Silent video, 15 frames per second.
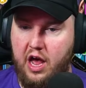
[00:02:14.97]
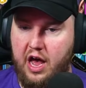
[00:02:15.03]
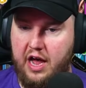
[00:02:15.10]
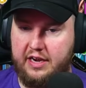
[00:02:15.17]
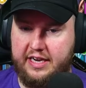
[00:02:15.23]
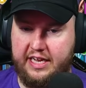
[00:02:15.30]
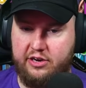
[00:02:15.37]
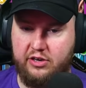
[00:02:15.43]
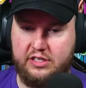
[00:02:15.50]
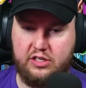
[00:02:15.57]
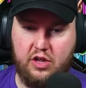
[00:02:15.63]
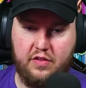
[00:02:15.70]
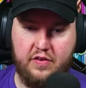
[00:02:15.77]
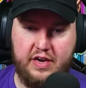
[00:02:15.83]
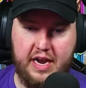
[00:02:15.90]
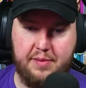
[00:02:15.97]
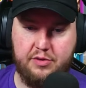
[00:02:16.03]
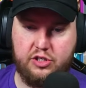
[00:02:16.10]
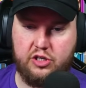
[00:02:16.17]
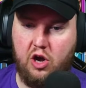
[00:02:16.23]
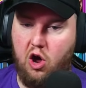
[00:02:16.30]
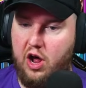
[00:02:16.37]
Decreases all the
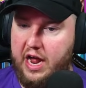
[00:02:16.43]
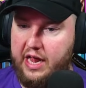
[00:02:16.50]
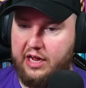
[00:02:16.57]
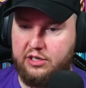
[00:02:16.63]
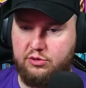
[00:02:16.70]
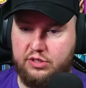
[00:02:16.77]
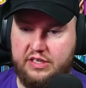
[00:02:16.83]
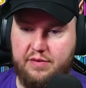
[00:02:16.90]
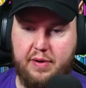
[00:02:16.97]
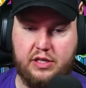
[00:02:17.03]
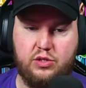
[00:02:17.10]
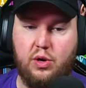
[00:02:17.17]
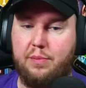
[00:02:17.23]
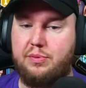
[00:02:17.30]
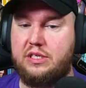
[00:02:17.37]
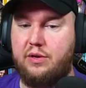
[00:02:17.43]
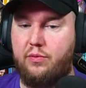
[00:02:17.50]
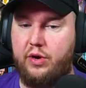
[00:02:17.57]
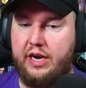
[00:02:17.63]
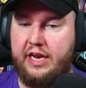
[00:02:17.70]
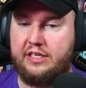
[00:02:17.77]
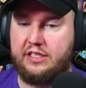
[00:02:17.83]
damage all allies receive by 20%
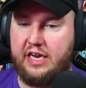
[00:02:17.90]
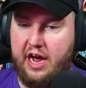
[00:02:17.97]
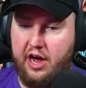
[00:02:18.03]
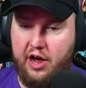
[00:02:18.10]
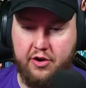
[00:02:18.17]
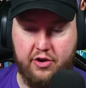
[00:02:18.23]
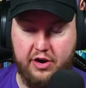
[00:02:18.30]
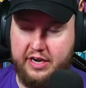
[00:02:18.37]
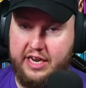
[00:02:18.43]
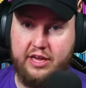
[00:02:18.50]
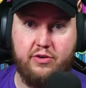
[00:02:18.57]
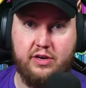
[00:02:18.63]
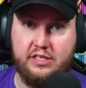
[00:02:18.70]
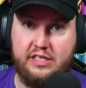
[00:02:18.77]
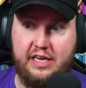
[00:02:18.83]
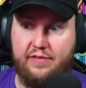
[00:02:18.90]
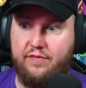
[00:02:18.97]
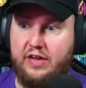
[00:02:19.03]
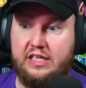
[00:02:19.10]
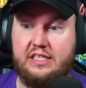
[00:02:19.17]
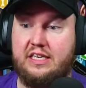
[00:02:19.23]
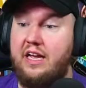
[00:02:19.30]
when he's not under a decreased
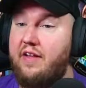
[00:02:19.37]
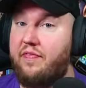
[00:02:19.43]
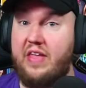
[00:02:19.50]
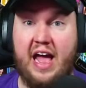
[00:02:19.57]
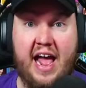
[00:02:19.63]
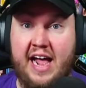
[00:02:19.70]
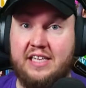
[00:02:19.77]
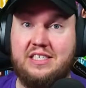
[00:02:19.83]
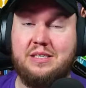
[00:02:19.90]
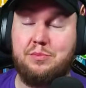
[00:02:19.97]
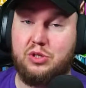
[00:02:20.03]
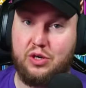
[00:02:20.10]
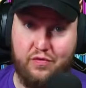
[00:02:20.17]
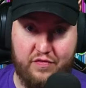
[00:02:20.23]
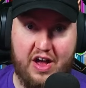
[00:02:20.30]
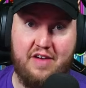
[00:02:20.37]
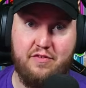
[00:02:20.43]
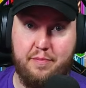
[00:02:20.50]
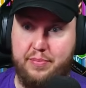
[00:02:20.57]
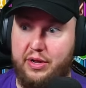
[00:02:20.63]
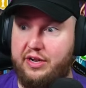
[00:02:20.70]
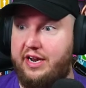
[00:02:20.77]
defense. That adds some
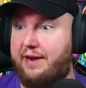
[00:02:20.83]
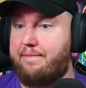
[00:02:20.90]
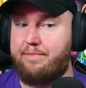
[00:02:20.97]
survivability.